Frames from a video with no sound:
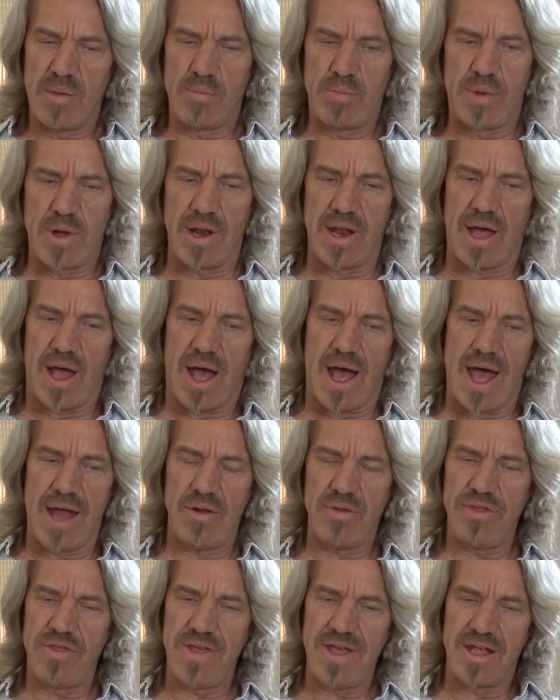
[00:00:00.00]
but I
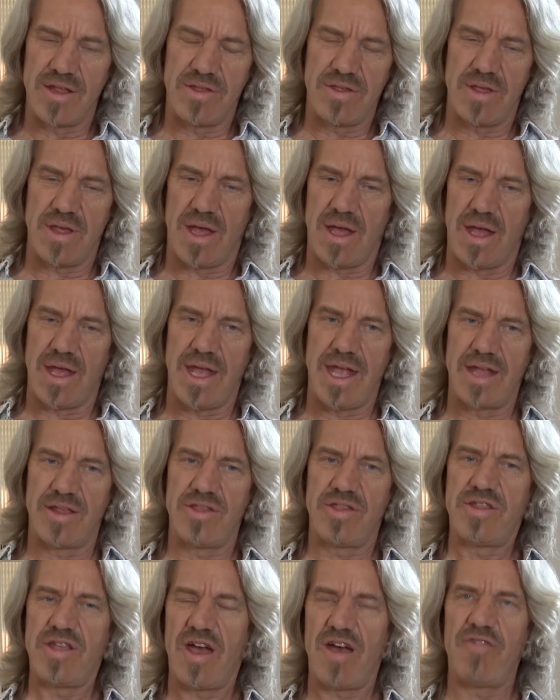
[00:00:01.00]
don't think it's
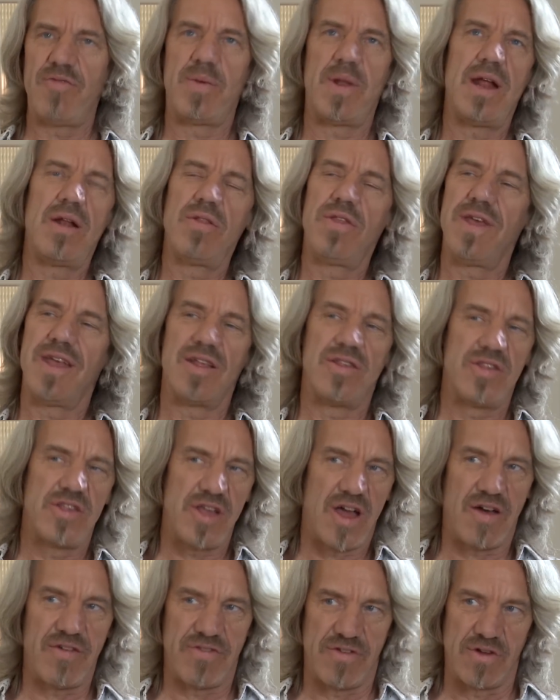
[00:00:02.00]
it's tough, but I don't think it's
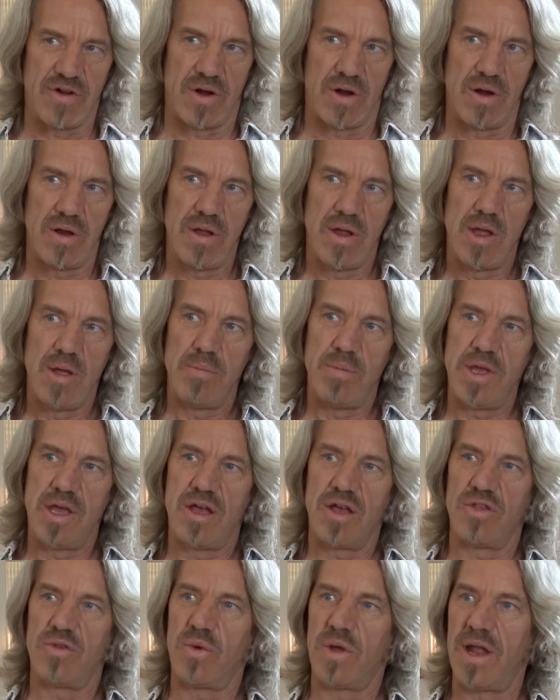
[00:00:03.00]
tougher
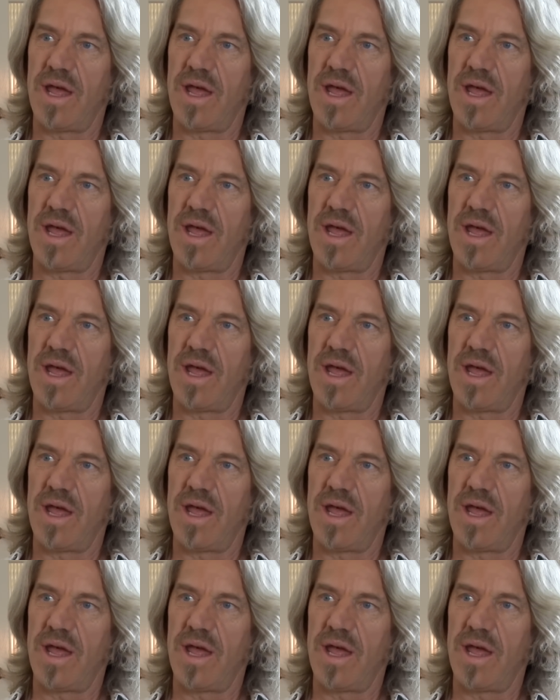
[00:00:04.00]
because okay.